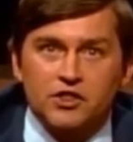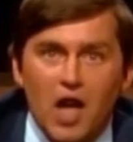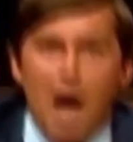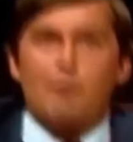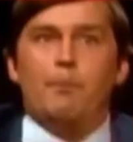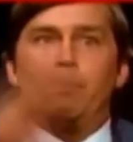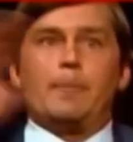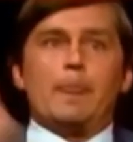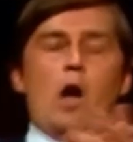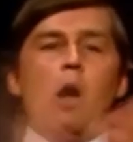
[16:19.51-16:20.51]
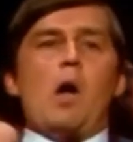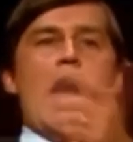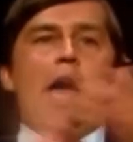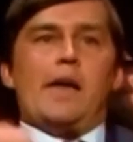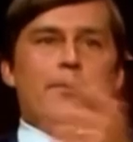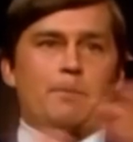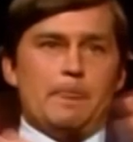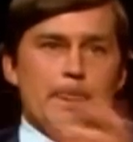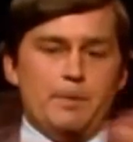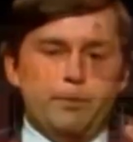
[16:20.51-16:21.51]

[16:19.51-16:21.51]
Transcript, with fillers: stop. Stop at $1,250. Right.